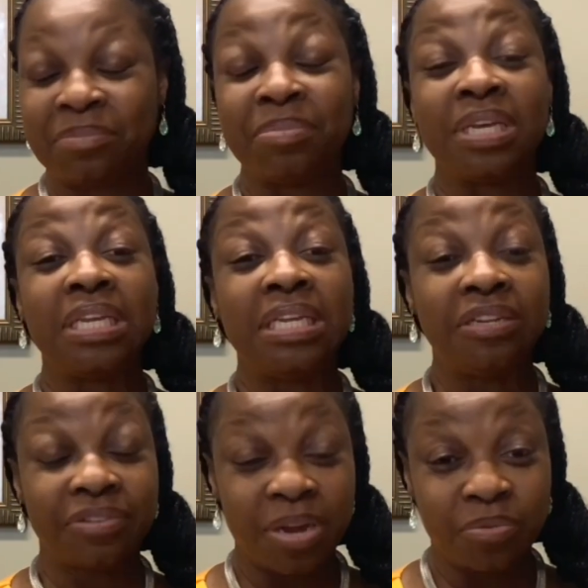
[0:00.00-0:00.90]
Be a
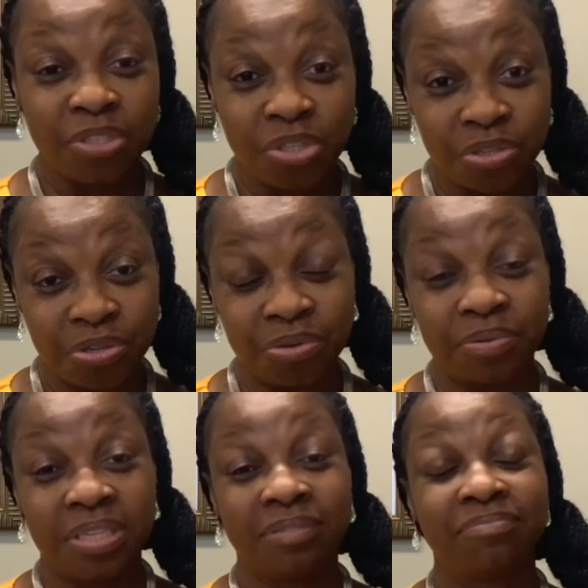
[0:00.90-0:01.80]
leader at what you're
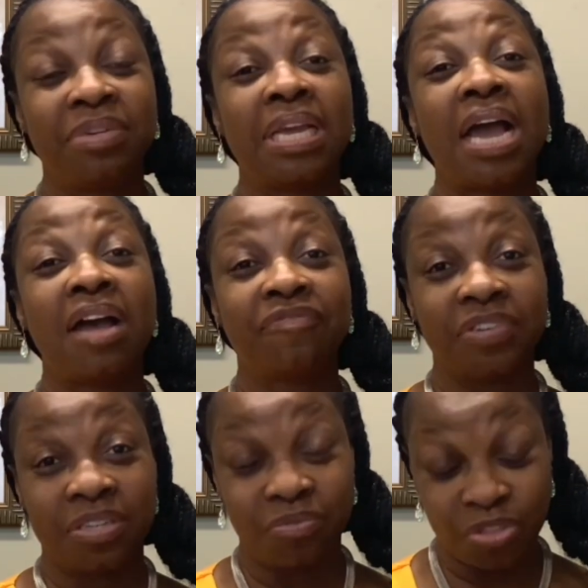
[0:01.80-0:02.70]
doing. Be
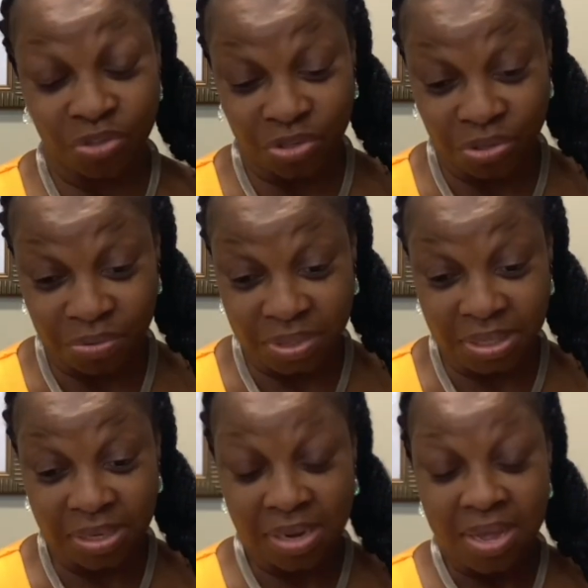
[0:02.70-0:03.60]
confident in what you're
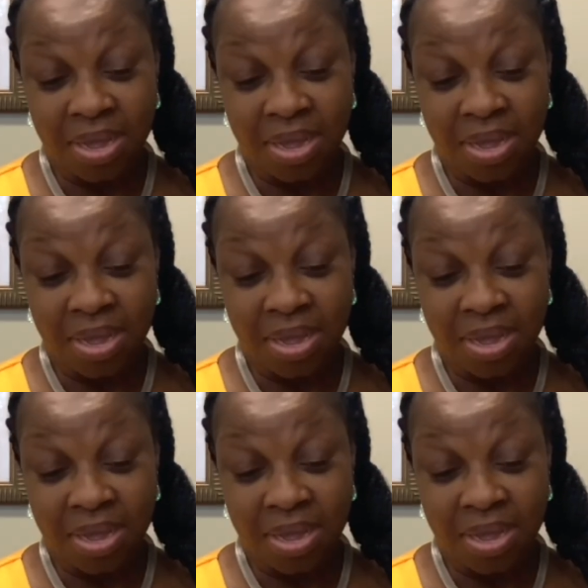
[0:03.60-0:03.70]
doing.